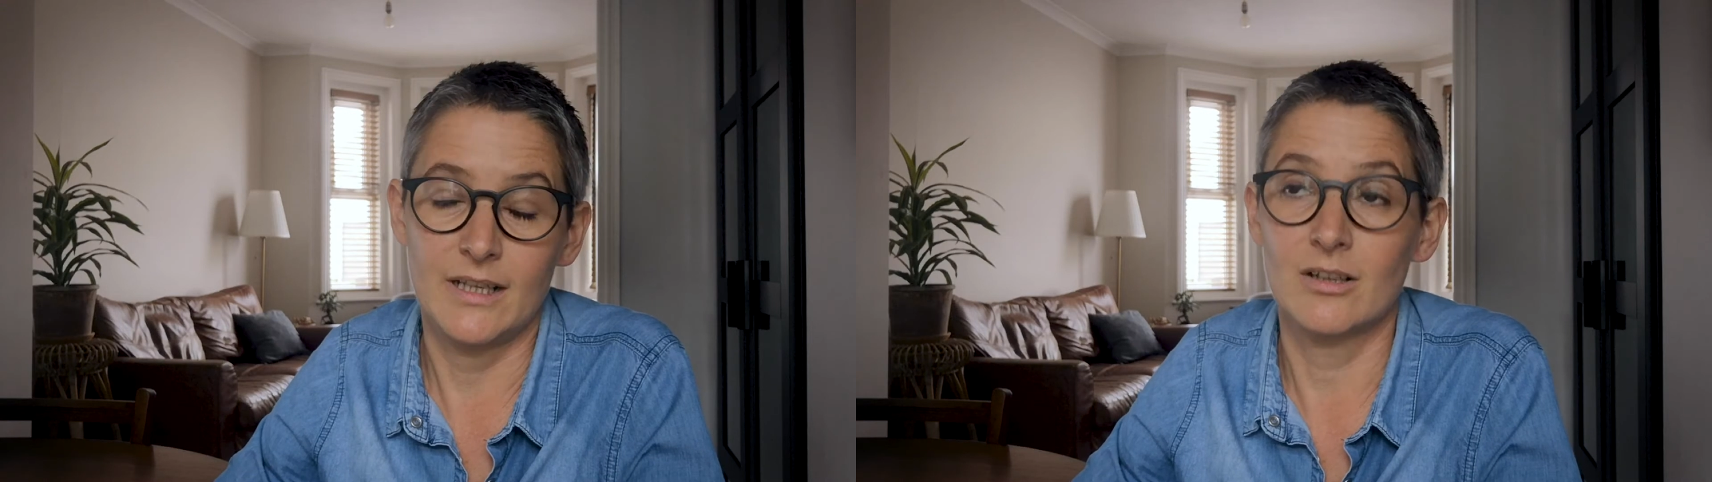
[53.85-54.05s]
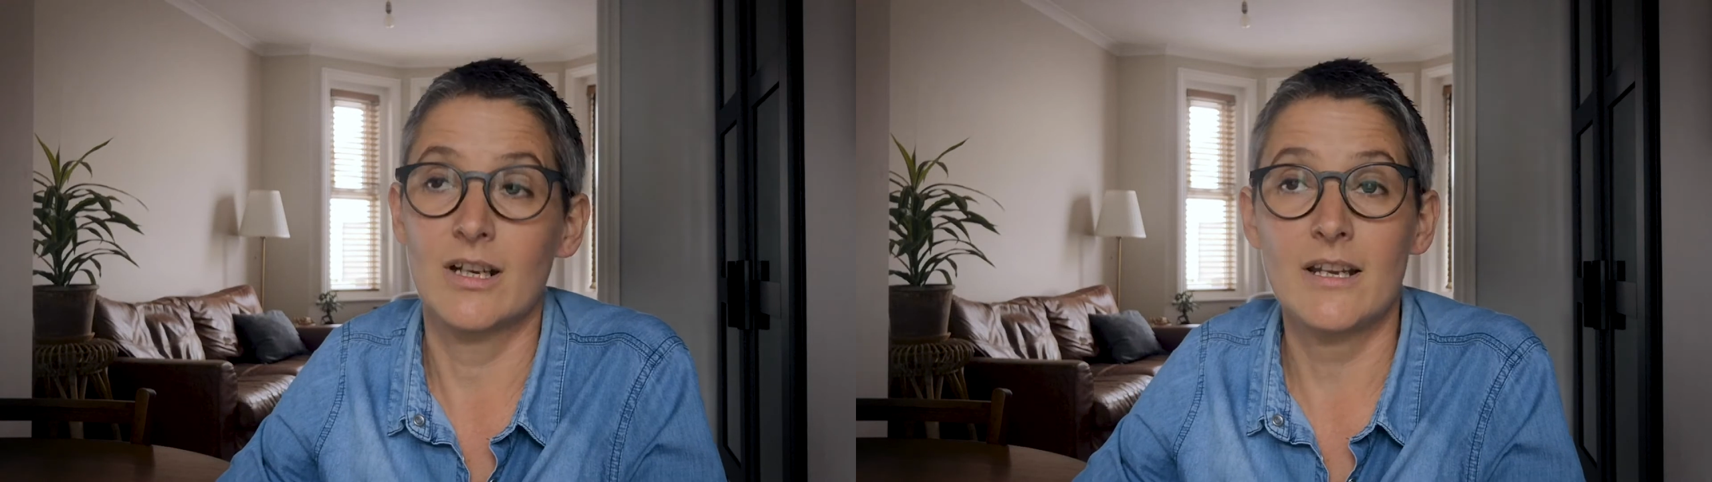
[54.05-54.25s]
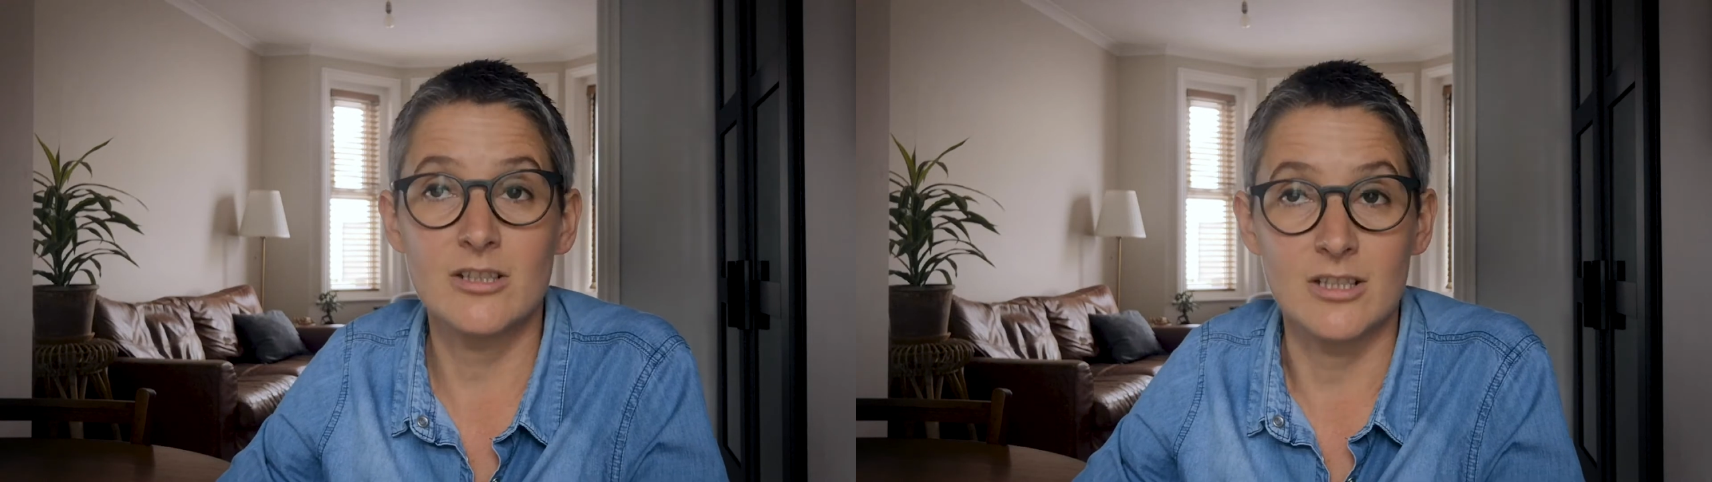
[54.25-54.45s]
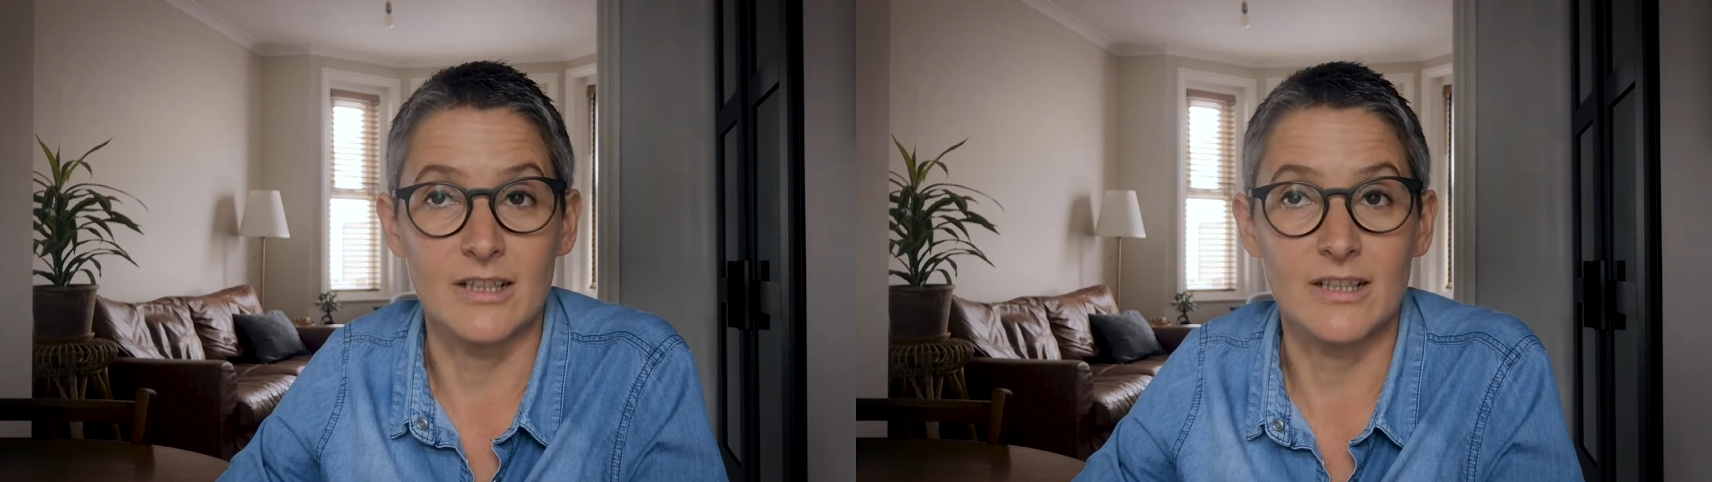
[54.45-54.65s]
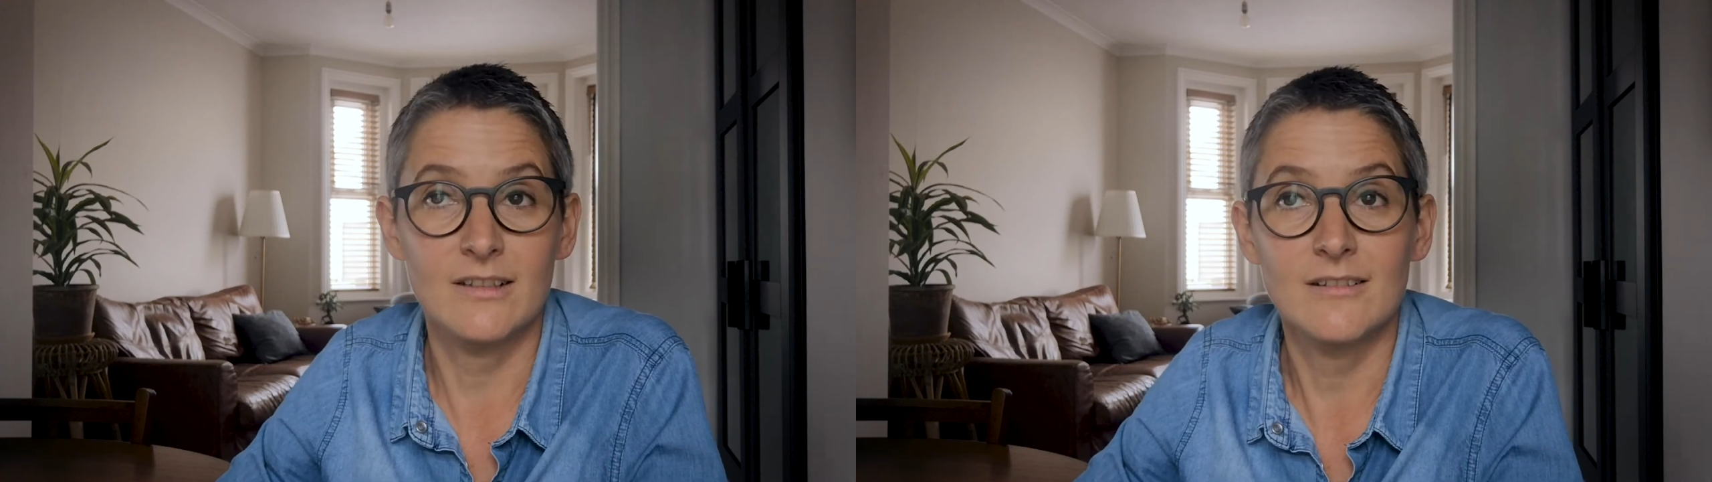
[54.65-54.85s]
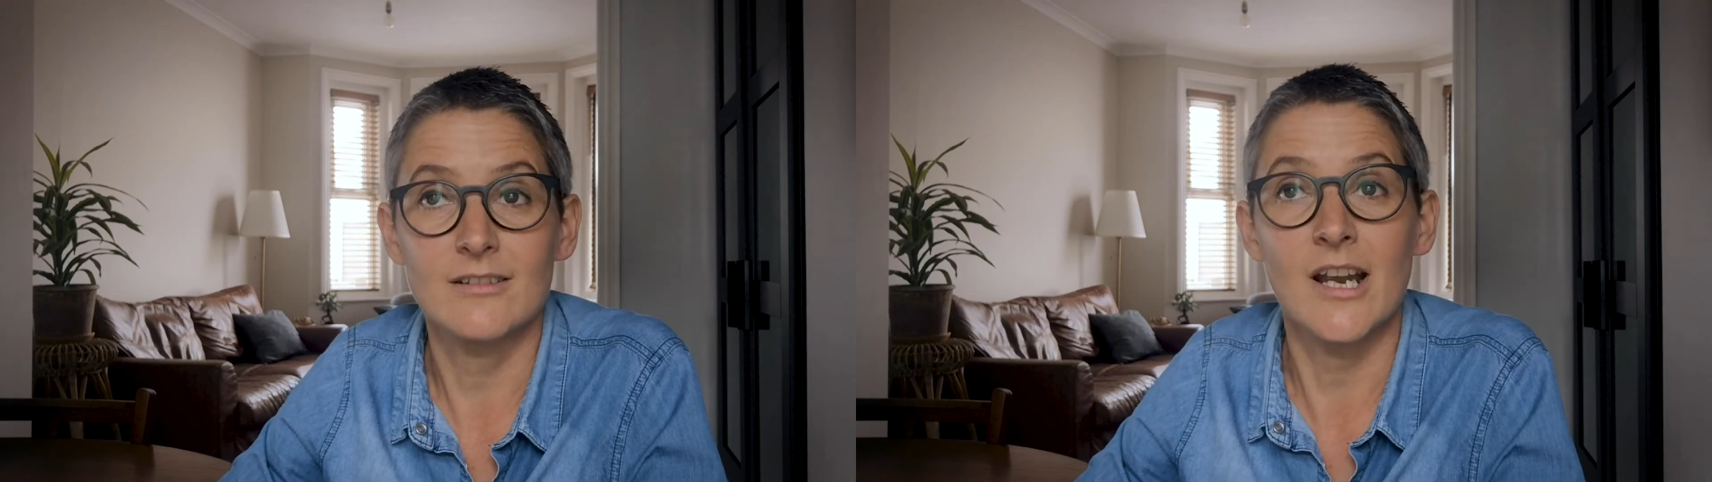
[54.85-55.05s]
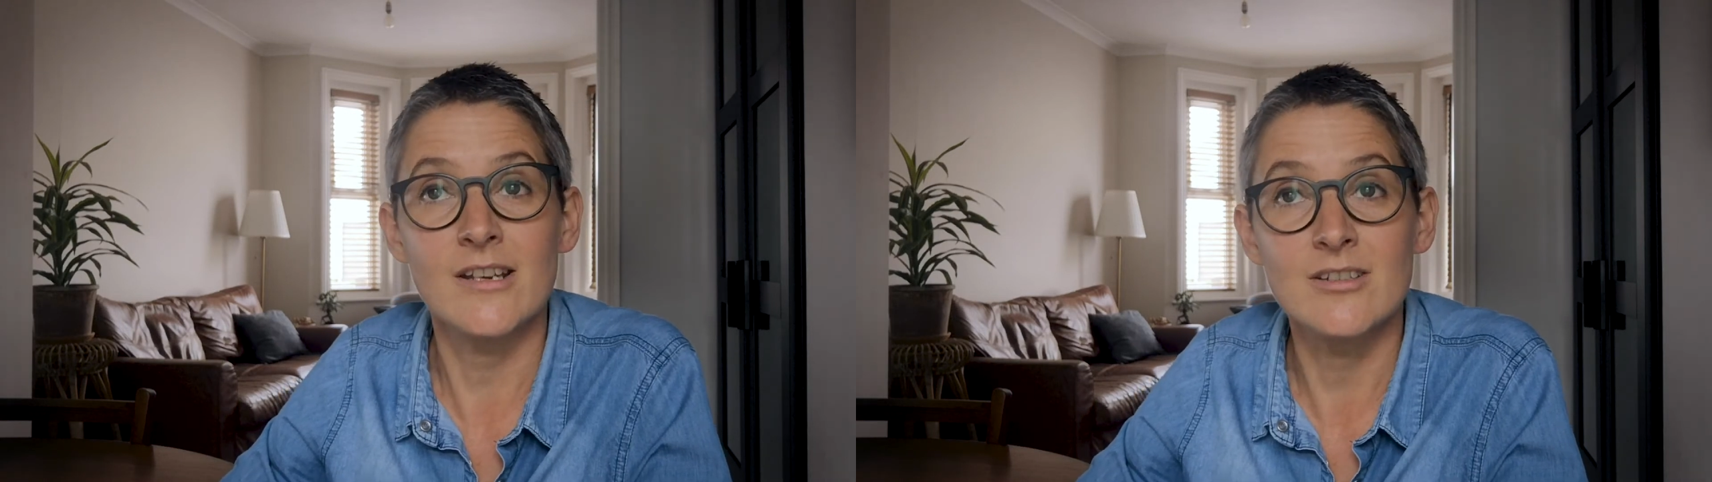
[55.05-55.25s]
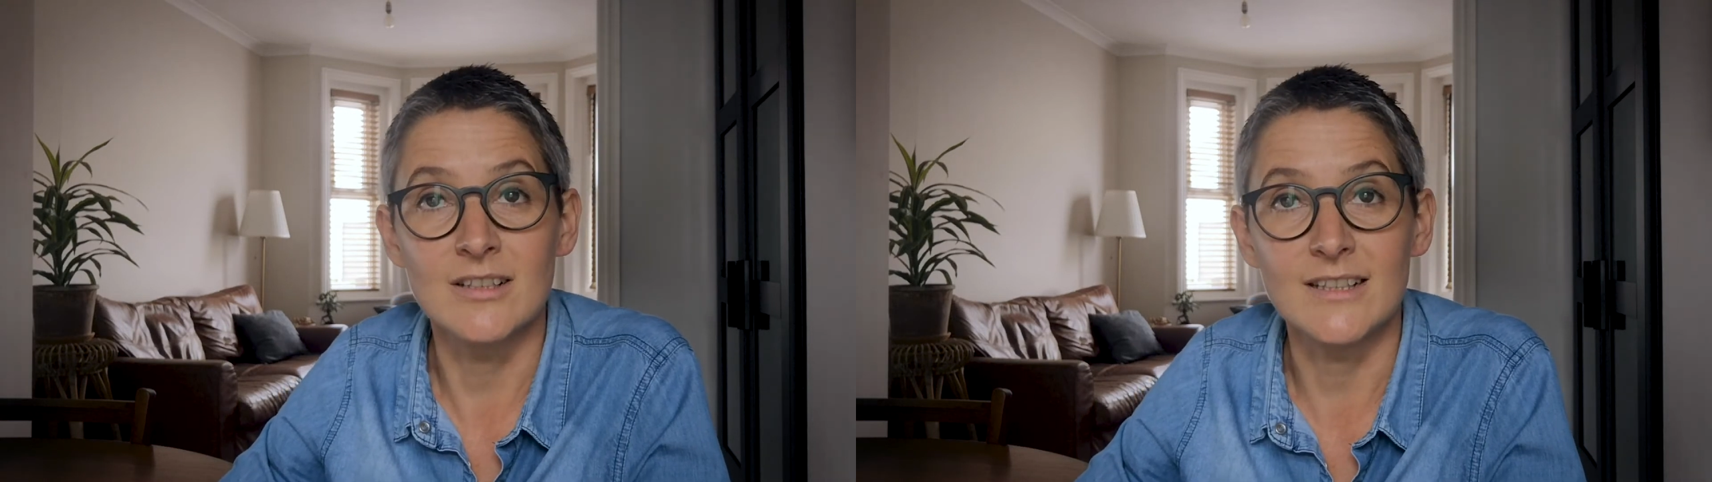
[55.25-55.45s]
And
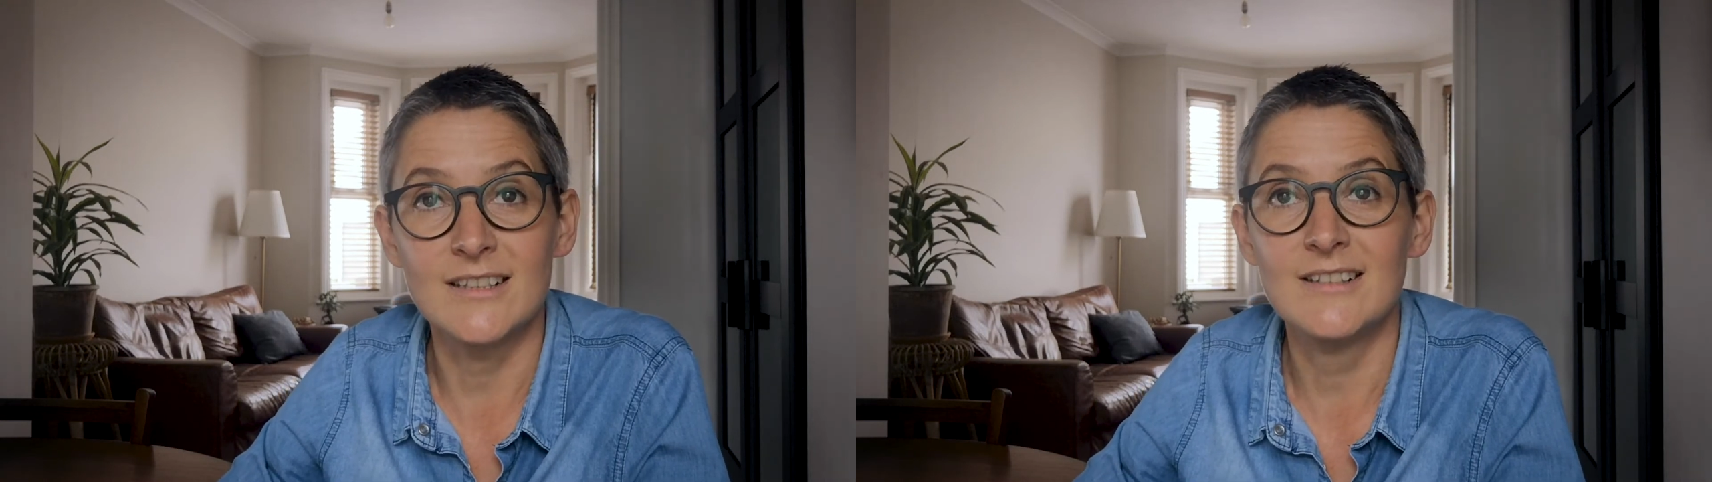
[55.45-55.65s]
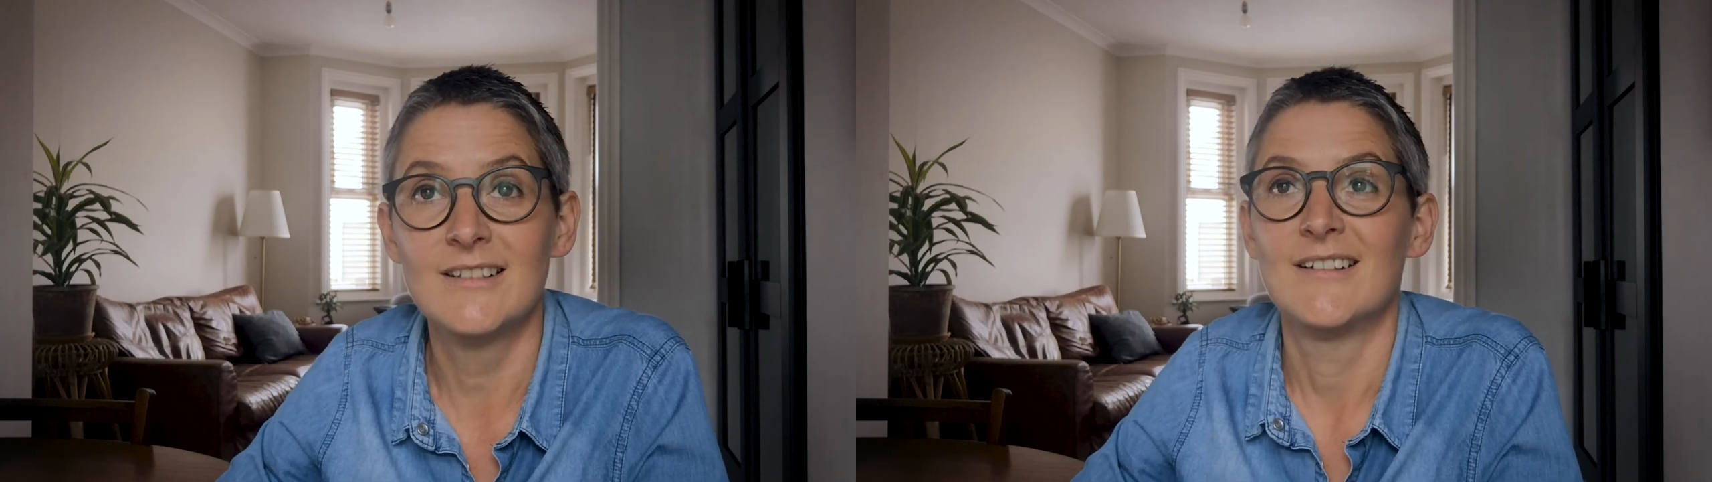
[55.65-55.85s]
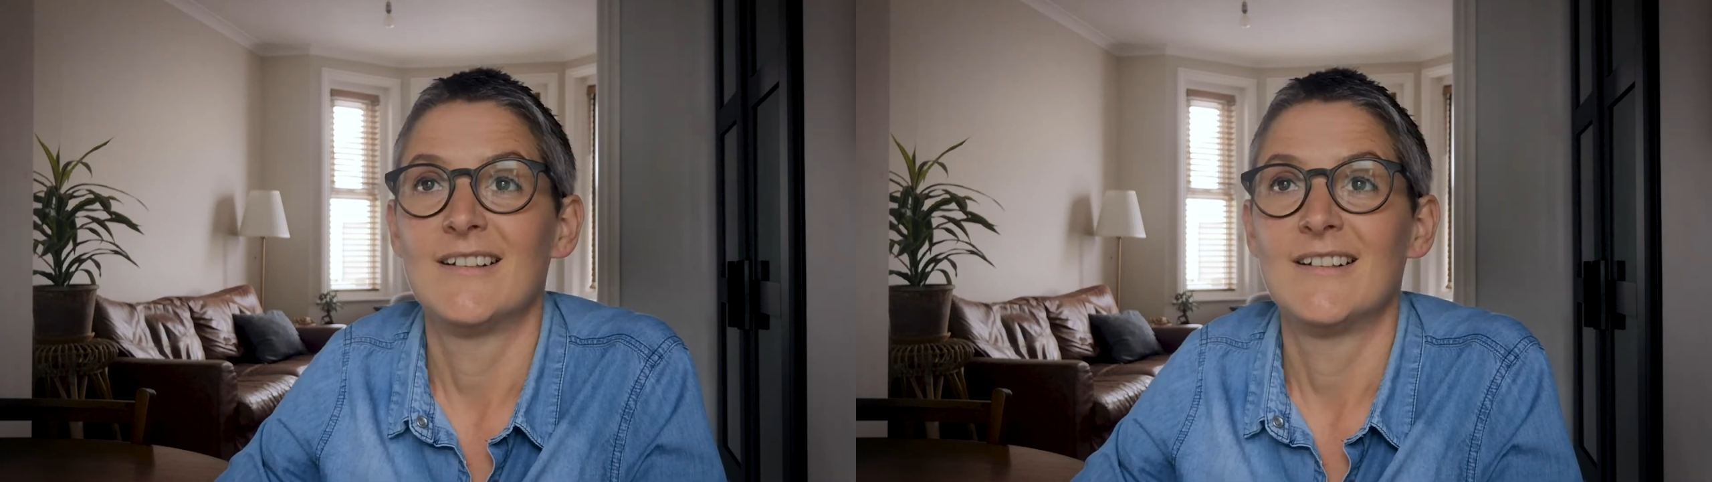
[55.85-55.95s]
occasionally,